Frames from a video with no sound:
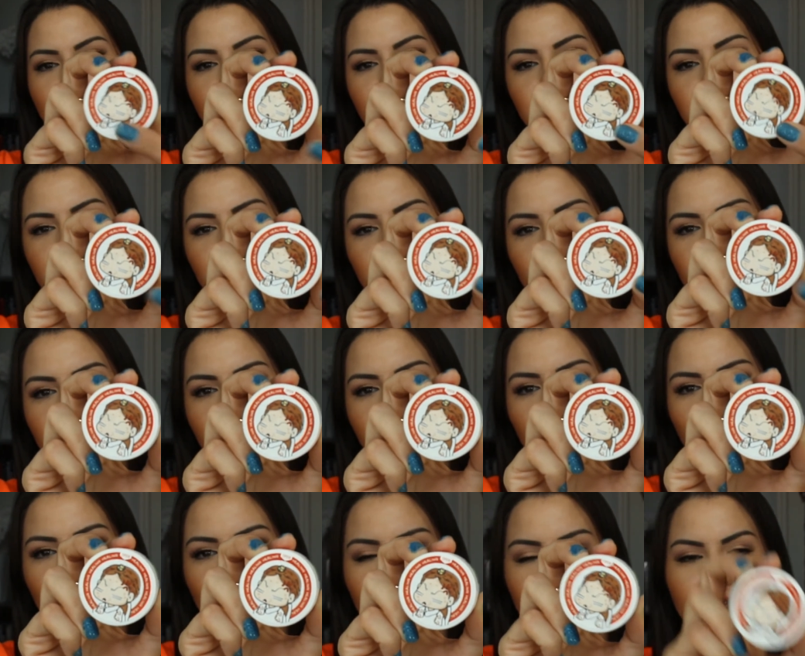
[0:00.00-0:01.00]
packaging is really
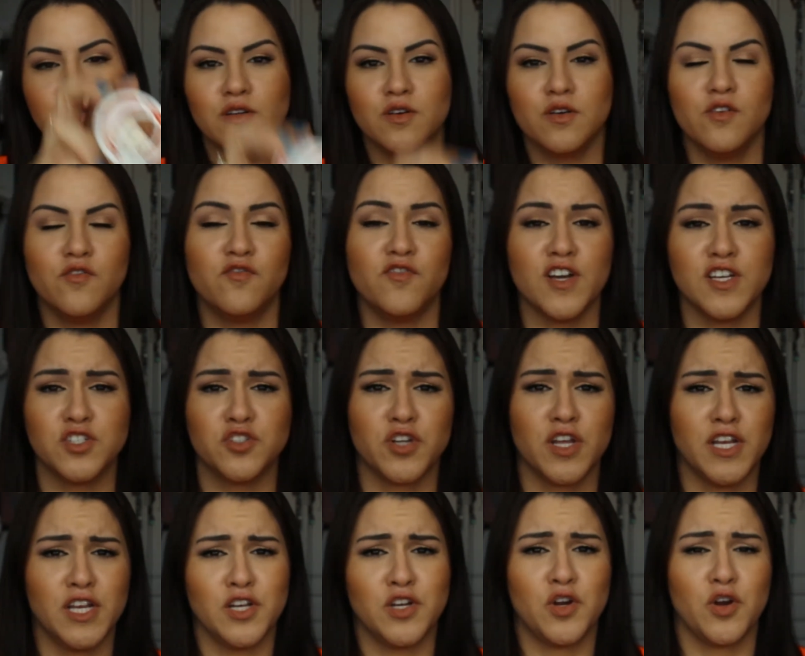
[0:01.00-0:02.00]
cute with the little
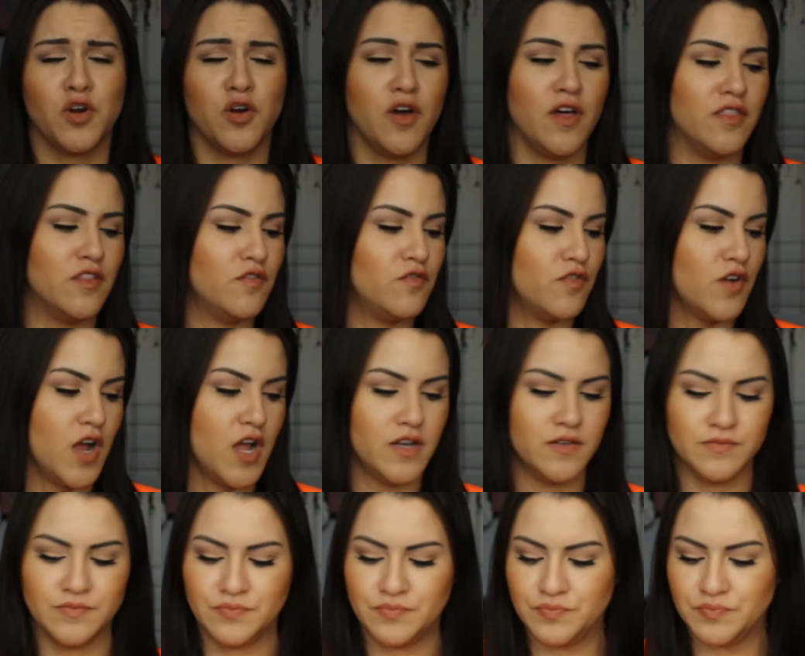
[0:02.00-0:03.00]
frustrated girl on the
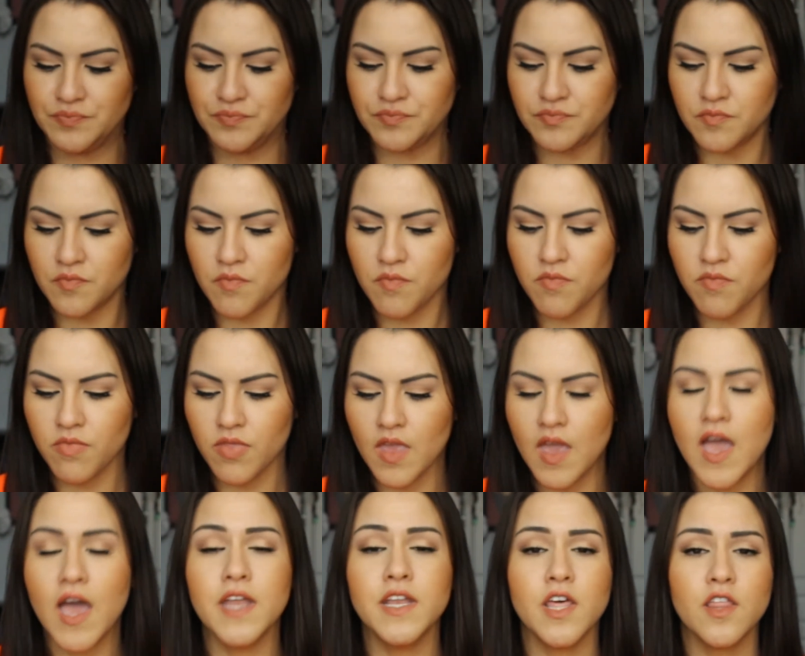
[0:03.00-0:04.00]
front
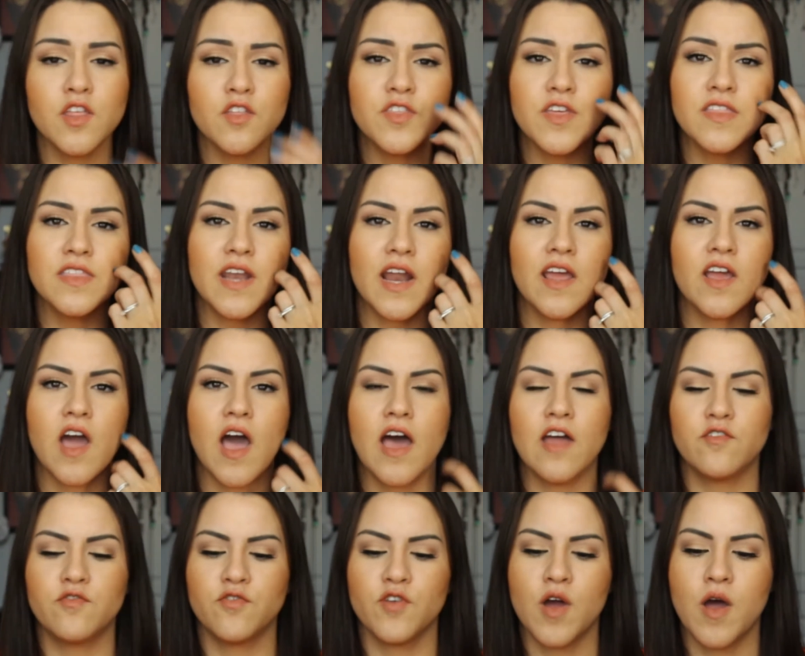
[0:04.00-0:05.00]
another thing that I
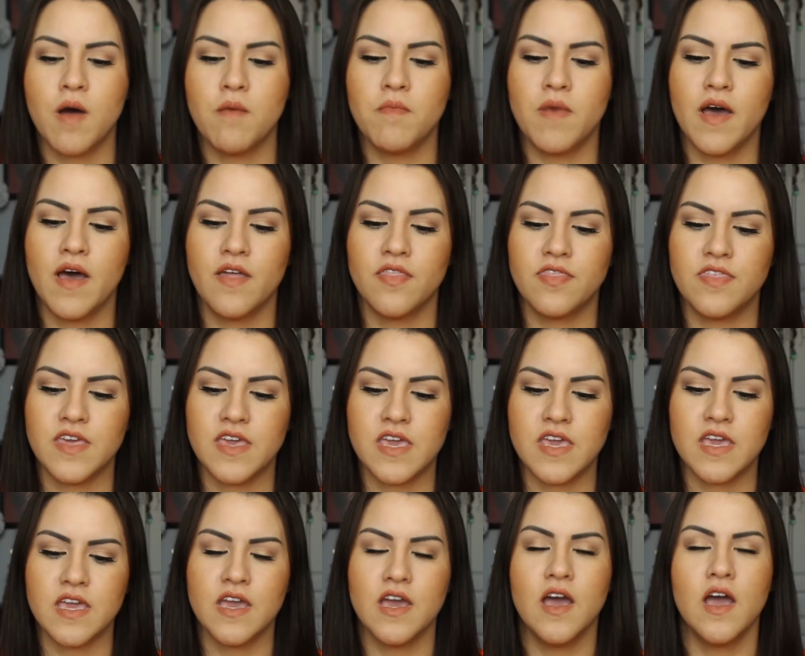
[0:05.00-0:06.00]
got from
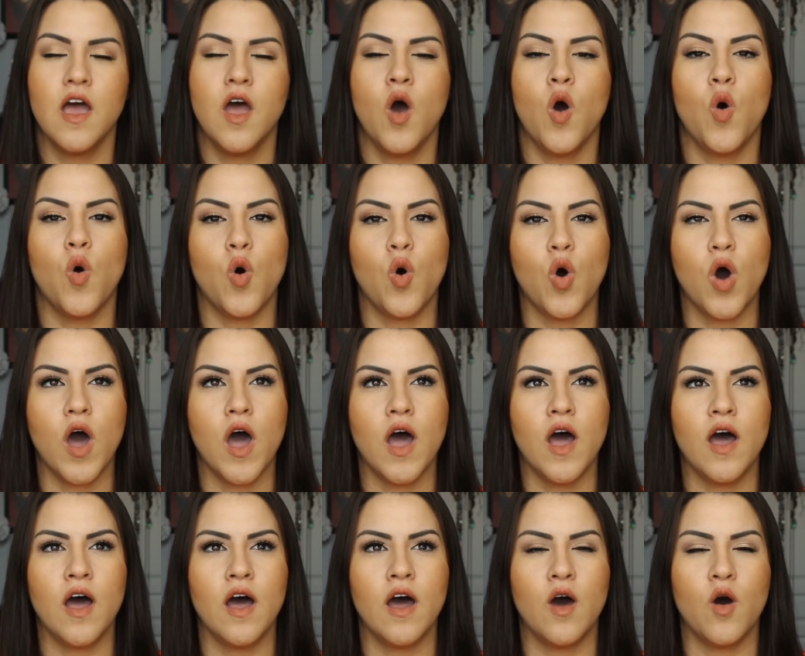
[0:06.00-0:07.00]
the
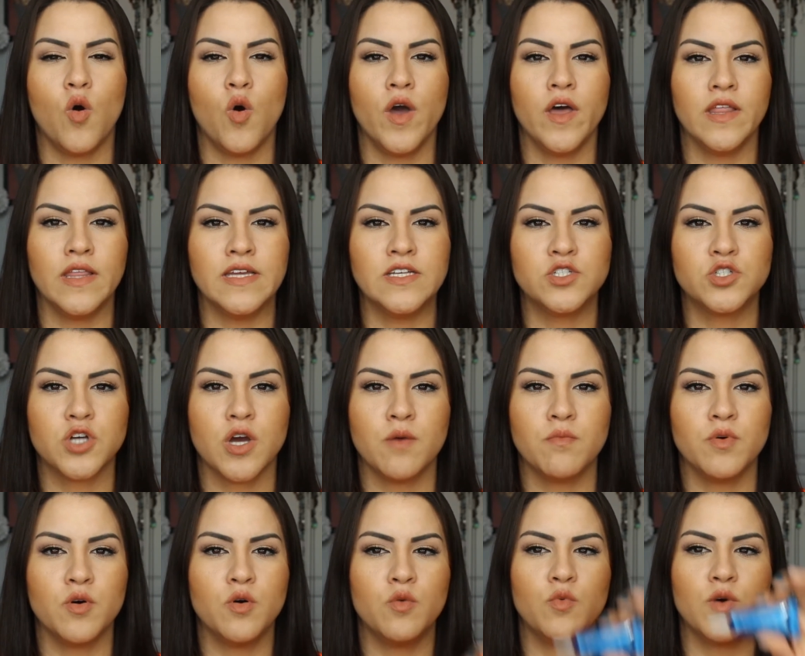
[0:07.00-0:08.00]
uh, Oil and
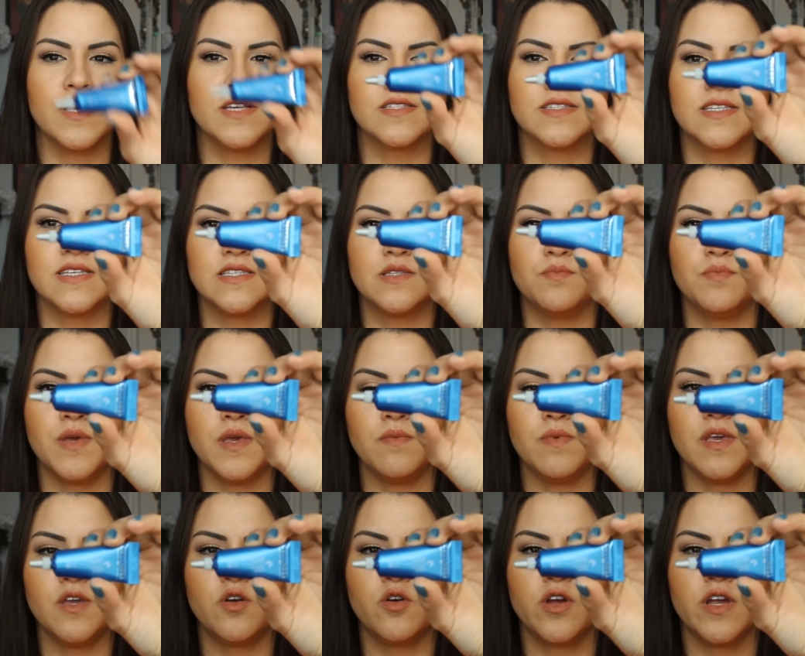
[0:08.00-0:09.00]
Trouble was this
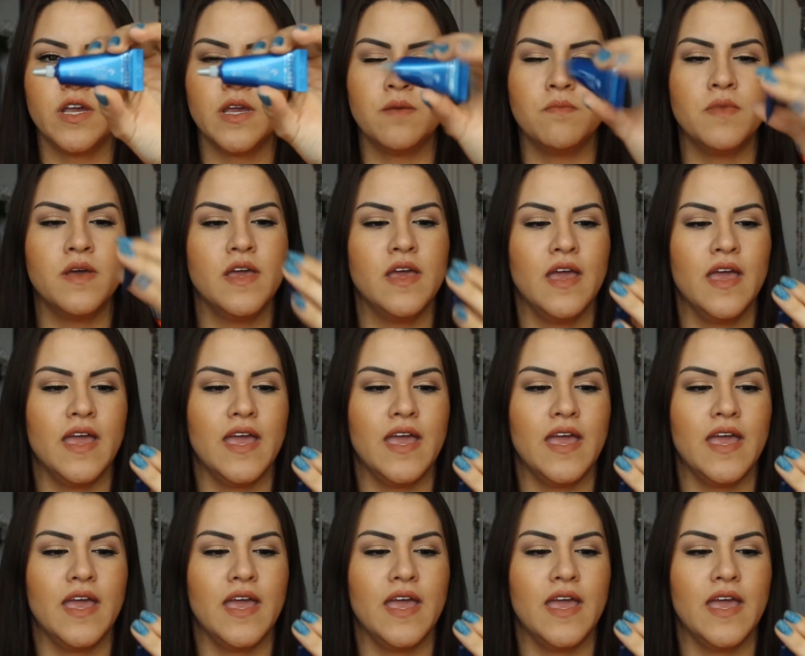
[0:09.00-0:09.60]
BB cream.